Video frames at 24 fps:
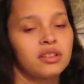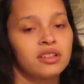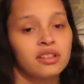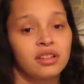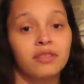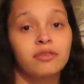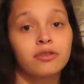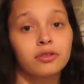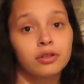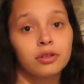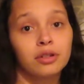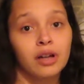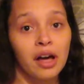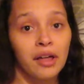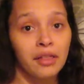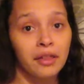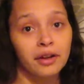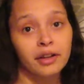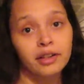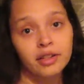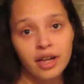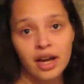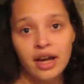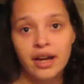several
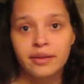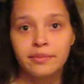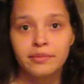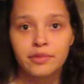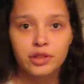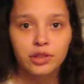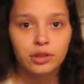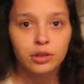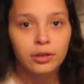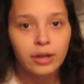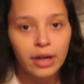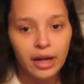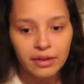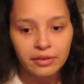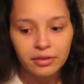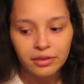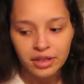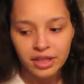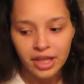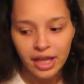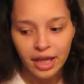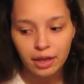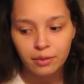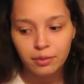other times throughout
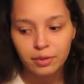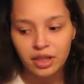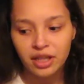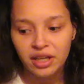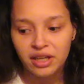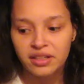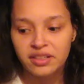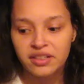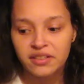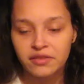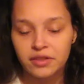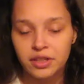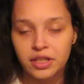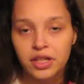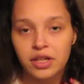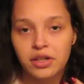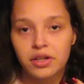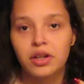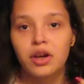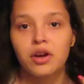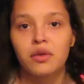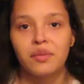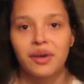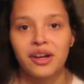the day, because if you
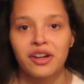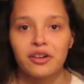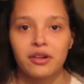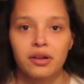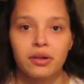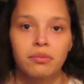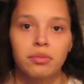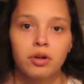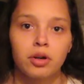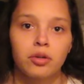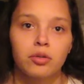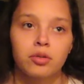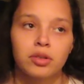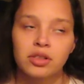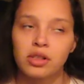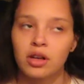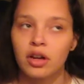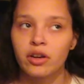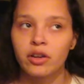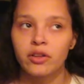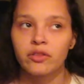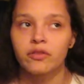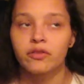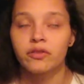didn't know, my grandpa was
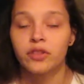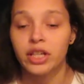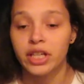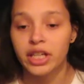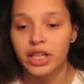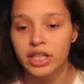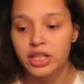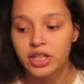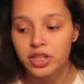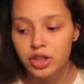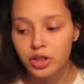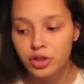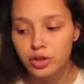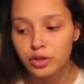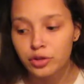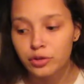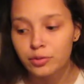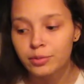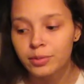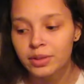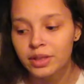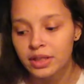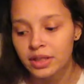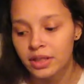on a feeding
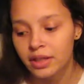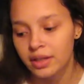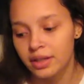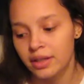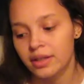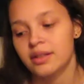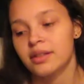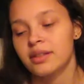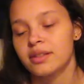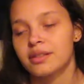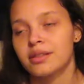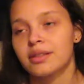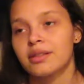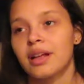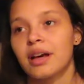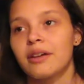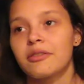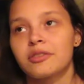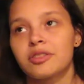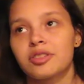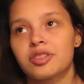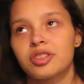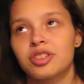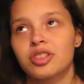tube. So
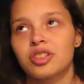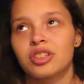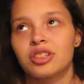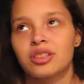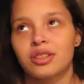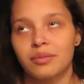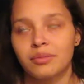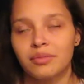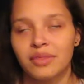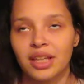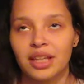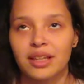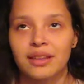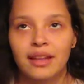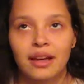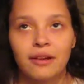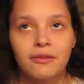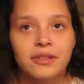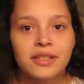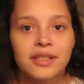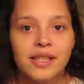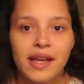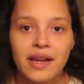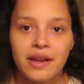that was just something
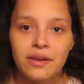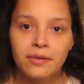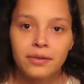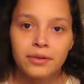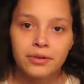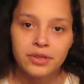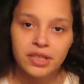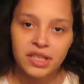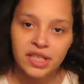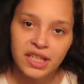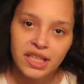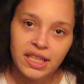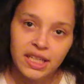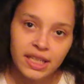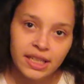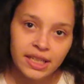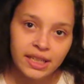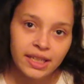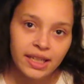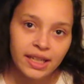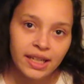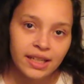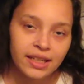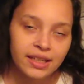that was
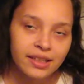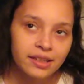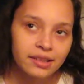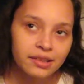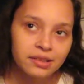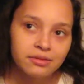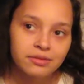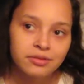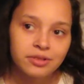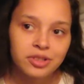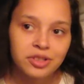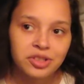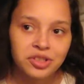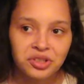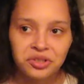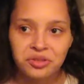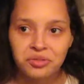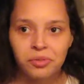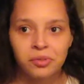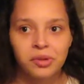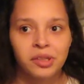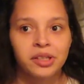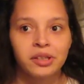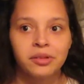routine, and it was
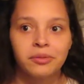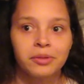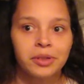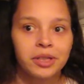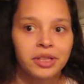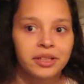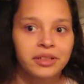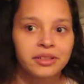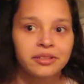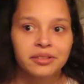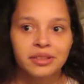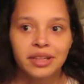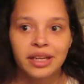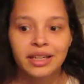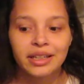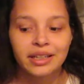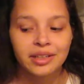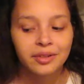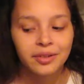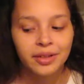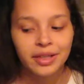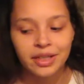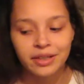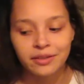just really weird
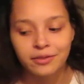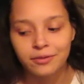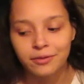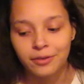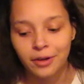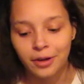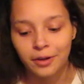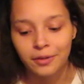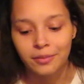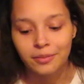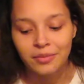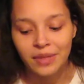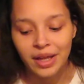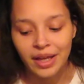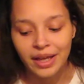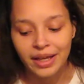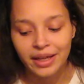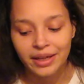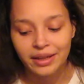going from